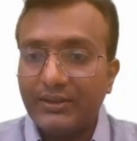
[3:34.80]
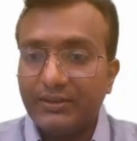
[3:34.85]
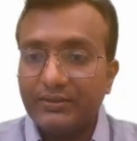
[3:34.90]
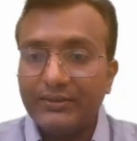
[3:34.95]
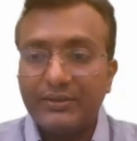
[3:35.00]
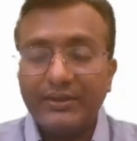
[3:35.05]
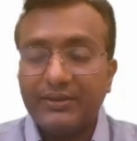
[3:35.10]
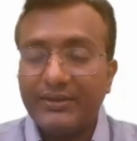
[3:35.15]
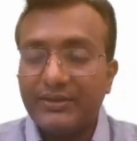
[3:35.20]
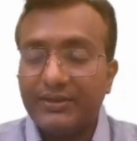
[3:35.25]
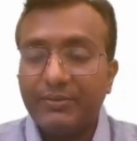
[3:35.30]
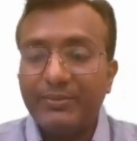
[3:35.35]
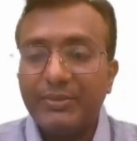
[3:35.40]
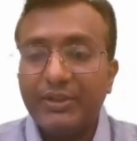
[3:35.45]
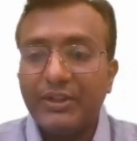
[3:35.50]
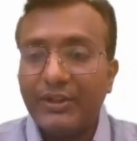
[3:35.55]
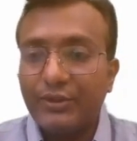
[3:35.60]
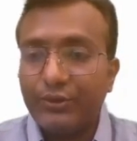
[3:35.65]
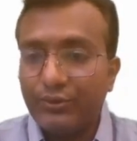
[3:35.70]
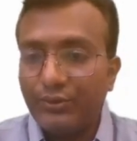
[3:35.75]
is
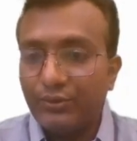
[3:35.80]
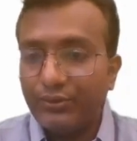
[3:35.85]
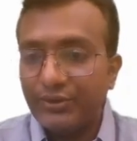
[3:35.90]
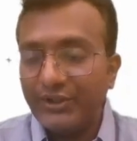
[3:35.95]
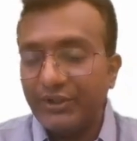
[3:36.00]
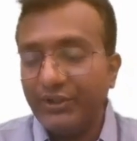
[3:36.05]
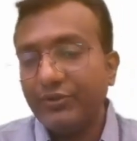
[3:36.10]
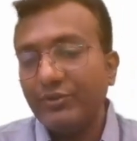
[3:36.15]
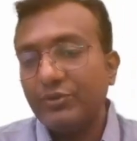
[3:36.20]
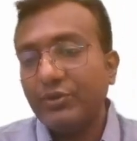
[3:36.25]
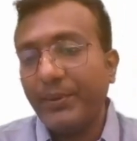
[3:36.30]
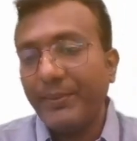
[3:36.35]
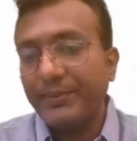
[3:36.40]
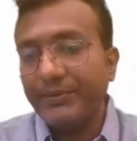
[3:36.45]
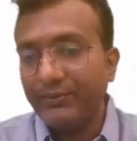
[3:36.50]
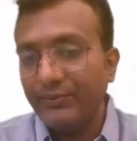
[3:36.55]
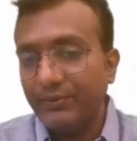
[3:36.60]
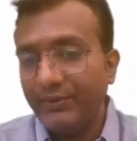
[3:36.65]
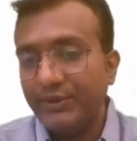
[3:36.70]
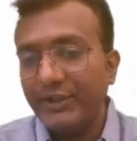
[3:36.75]
similar to
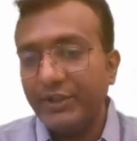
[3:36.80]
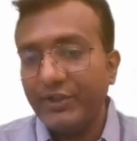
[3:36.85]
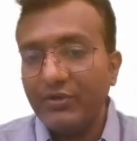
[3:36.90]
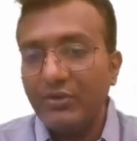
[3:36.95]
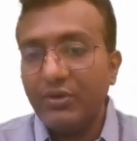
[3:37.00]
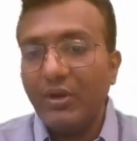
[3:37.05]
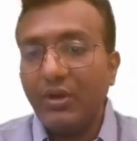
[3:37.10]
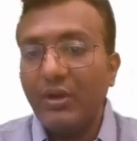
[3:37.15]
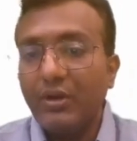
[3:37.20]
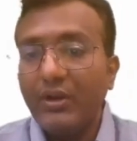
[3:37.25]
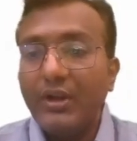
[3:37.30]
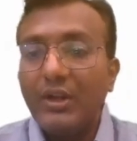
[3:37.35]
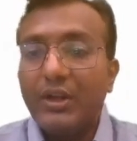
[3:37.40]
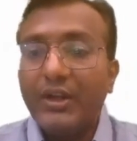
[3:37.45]
Kirchhoff's voltage law